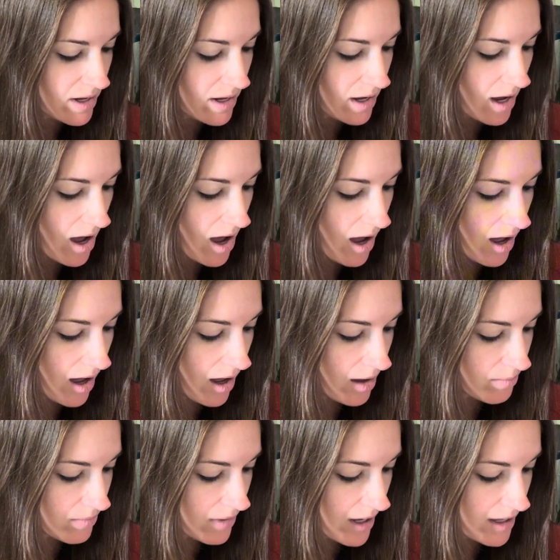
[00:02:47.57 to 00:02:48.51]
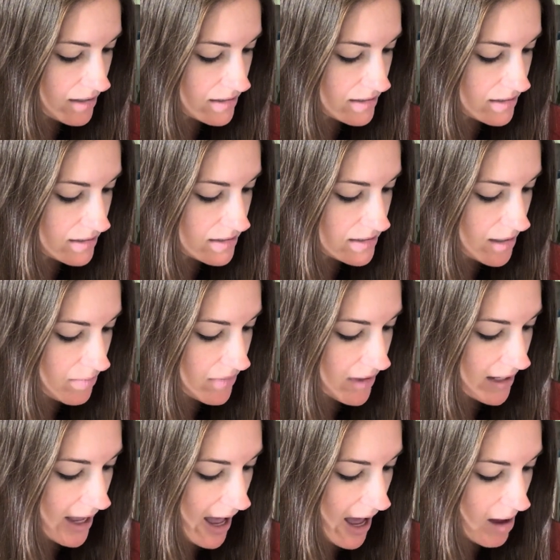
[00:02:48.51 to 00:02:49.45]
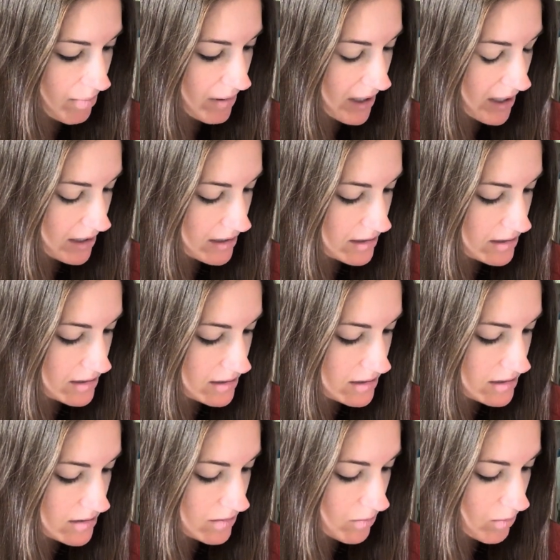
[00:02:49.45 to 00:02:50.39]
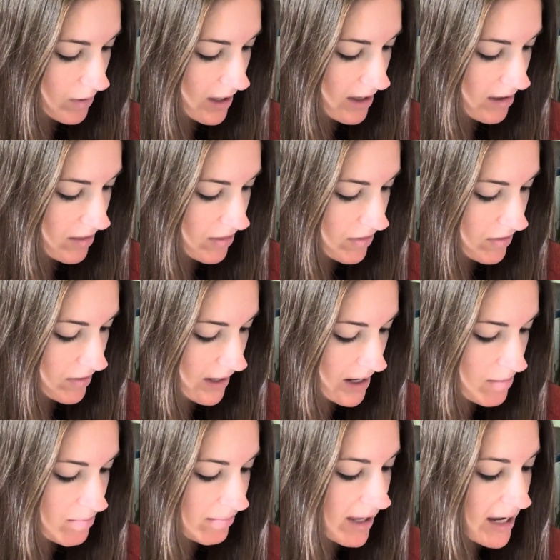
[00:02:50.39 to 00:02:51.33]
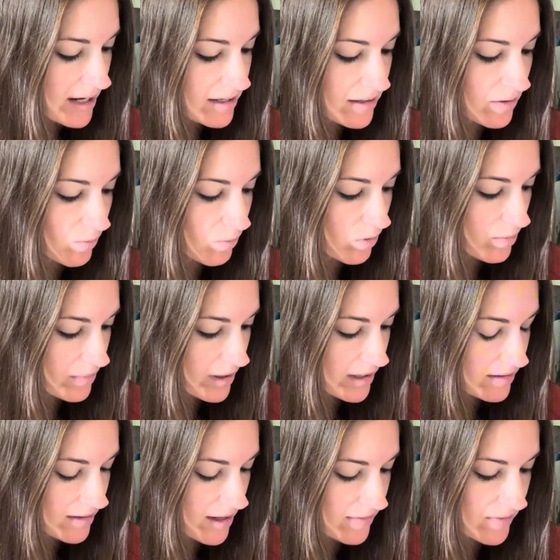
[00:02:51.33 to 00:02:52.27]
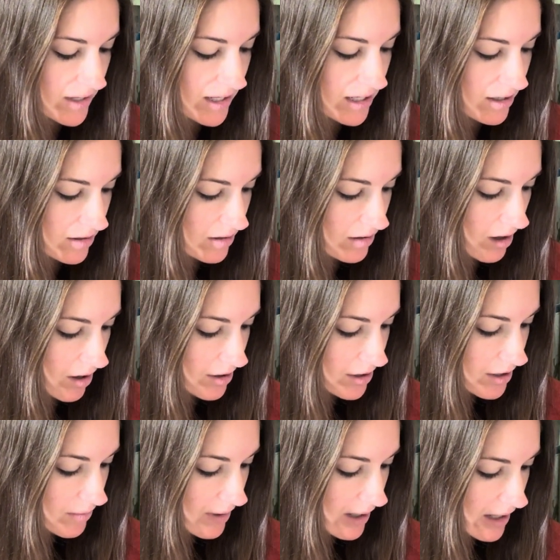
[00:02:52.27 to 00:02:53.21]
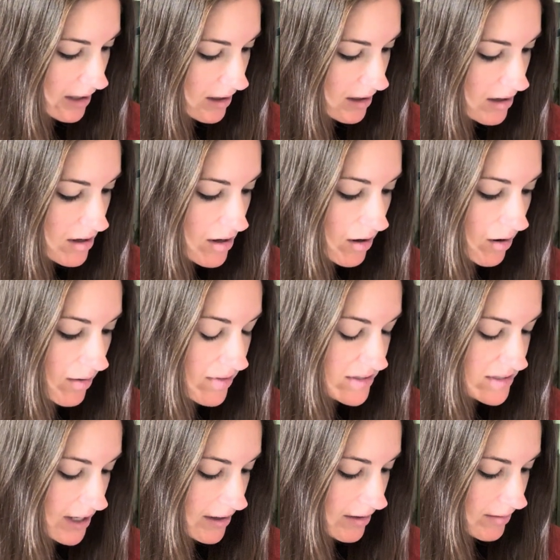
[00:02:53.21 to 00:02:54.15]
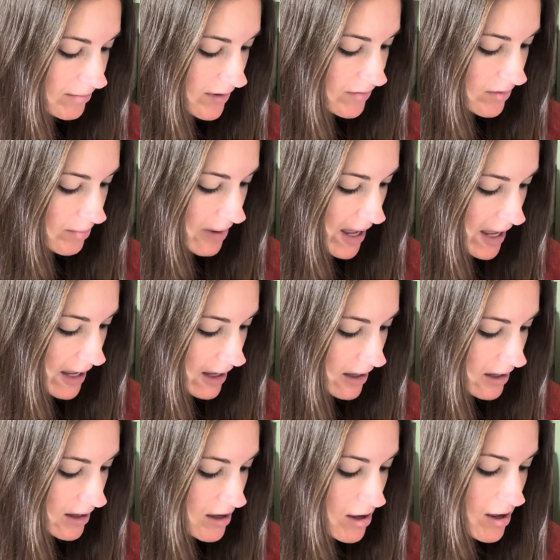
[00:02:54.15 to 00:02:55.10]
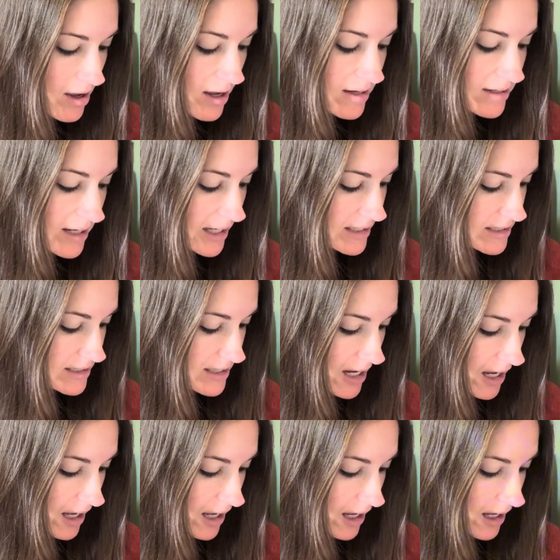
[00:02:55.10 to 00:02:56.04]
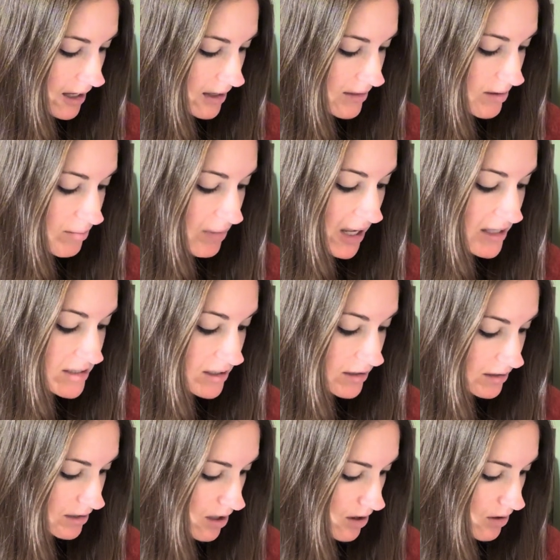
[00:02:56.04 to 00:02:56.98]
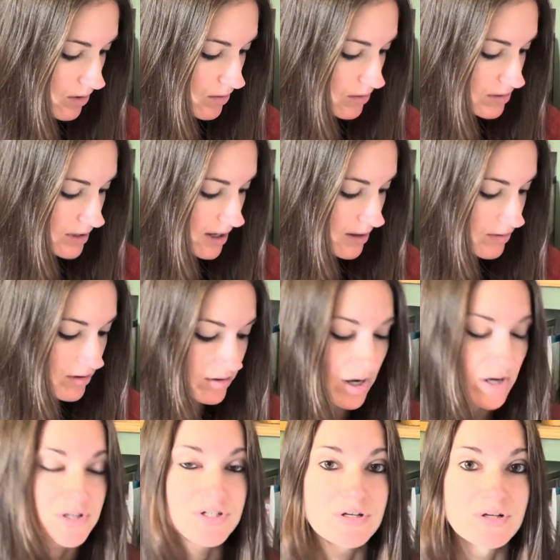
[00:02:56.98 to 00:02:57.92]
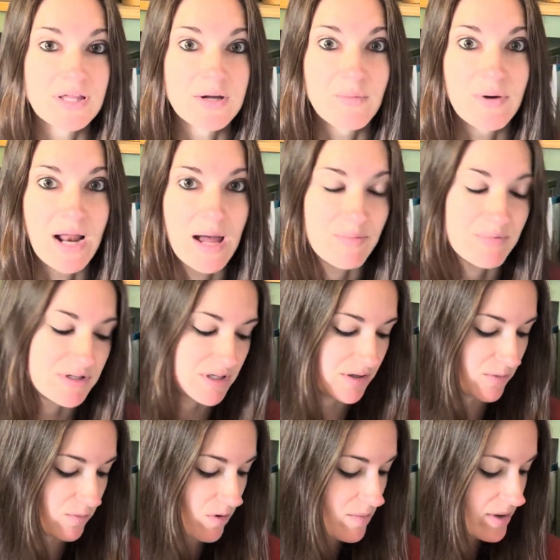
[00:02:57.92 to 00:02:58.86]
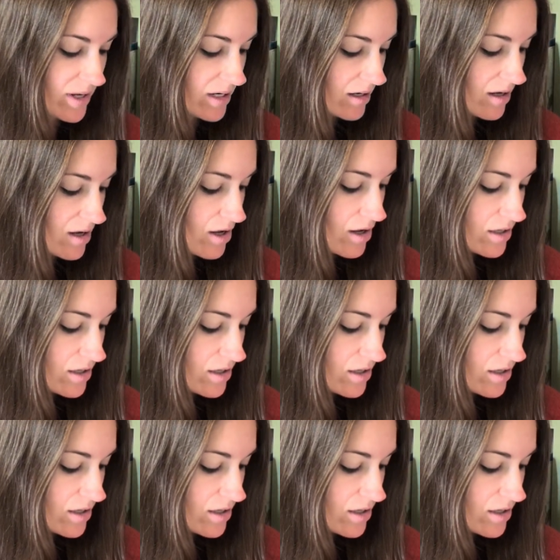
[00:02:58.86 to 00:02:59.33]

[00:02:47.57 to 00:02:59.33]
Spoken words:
And something happens with like a man and a woman that they hear arguing on the side of the riverbank. Next day, the man's alone and they're not sure like what happened to the woman.